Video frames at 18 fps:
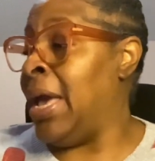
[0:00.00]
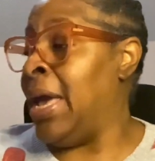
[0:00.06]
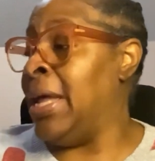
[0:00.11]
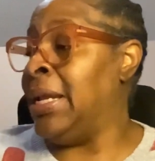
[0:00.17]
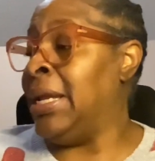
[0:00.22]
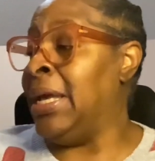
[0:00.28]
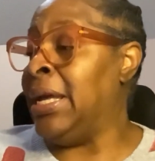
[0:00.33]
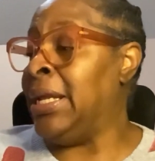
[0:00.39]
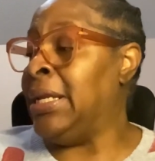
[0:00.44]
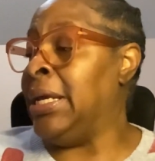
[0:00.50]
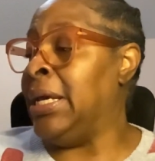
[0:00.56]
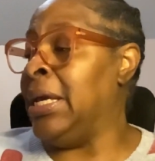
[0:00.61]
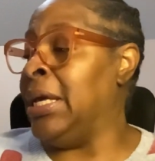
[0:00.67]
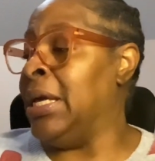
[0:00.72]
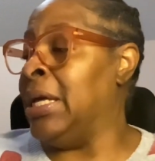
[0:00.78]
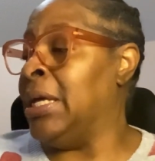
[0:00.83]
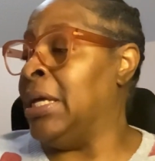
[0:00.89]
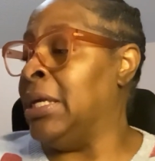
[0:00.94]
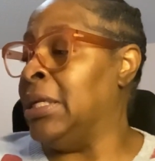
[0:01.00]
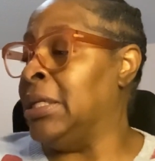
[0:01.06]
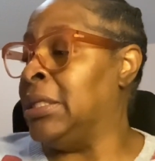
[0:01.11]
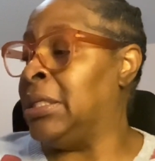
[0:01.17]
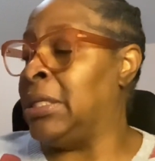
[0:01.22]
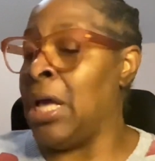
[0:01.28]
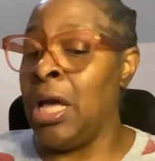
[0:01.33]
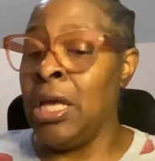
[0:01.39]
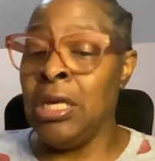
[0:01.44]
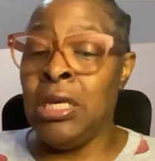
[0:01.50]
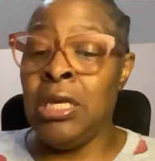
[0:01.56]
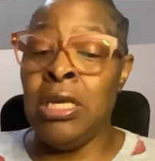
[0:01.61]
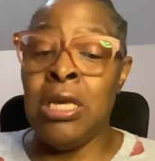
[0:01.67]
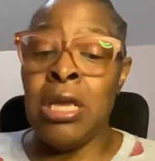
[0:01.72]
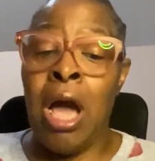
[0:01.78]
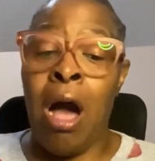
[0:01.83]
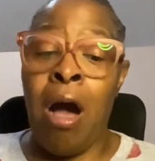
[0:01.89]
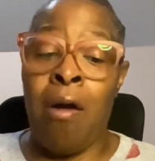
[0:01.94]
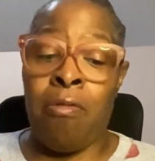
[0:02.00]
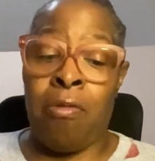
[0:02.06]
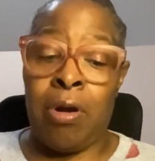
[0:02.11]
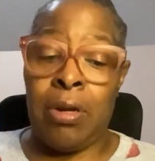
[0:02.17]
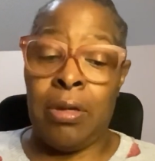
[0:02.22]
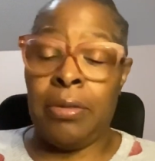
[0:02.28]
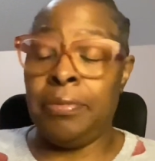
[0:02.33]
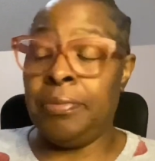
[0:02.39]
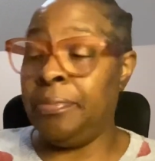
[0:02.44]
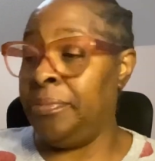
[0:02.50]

and it is Yara.